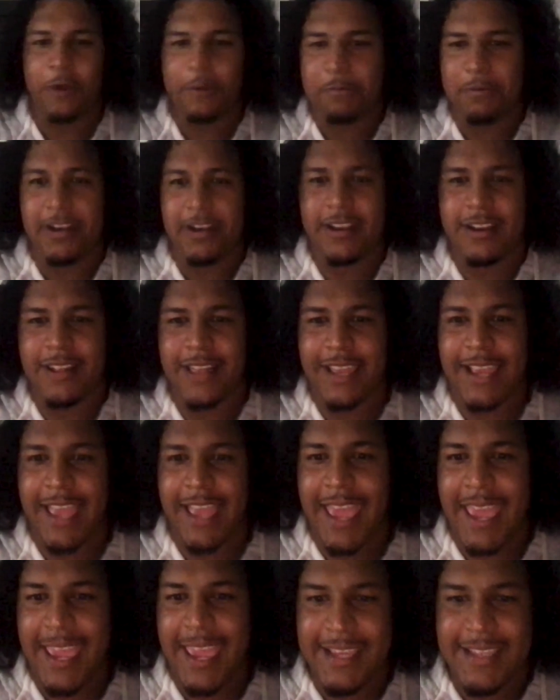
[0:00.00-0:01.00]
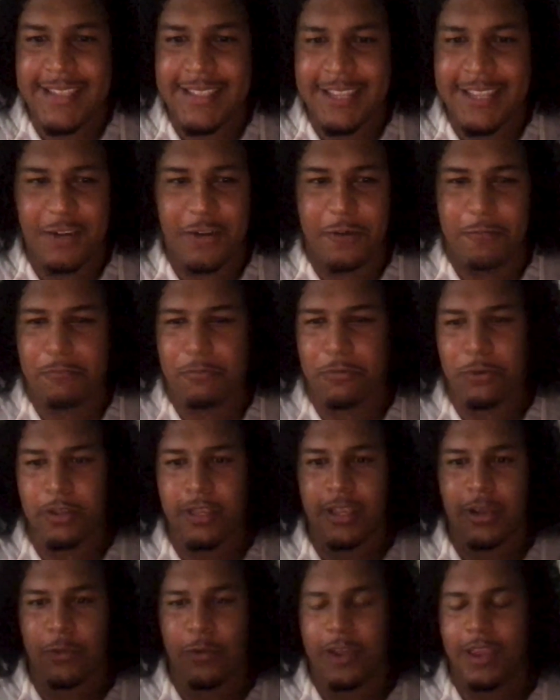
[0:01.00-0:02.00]
to put it in like a hazing or
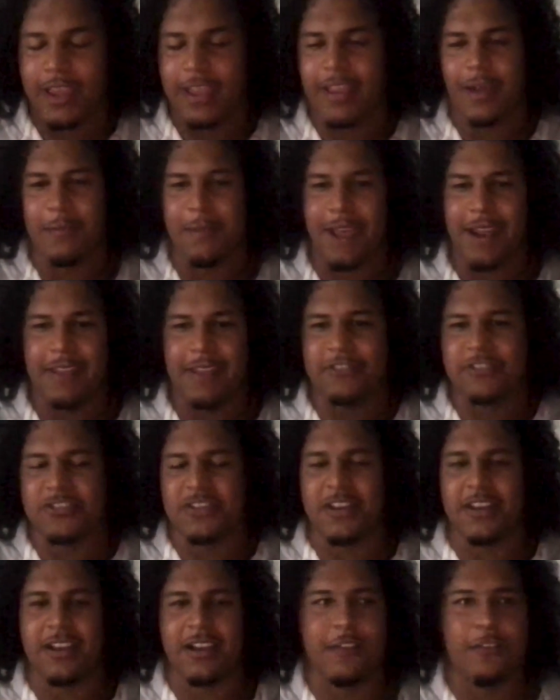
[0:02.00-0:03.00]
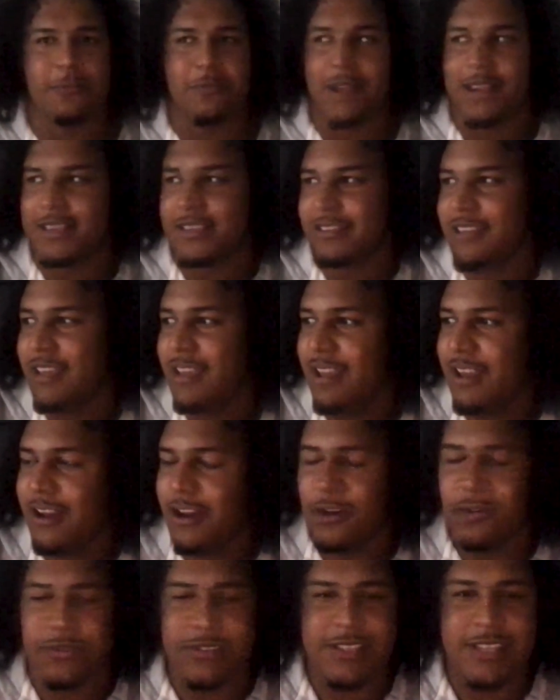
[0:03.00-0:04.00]
bullying yeah, yeah. way. I'm not even trying to cover my,
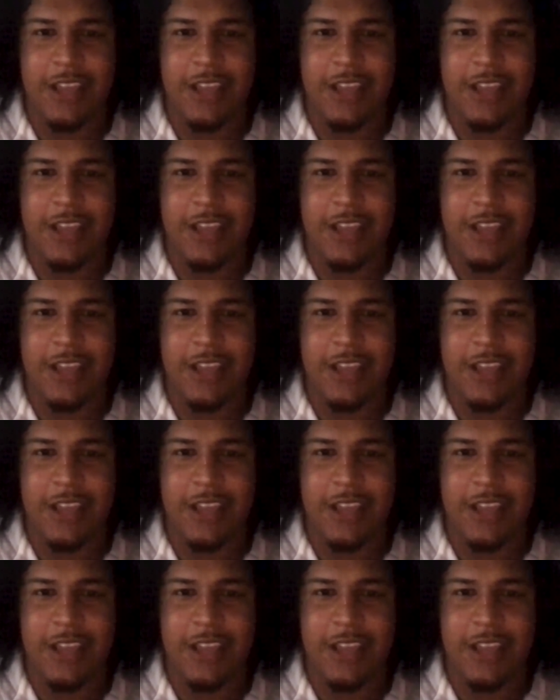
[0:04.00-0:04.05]
on right.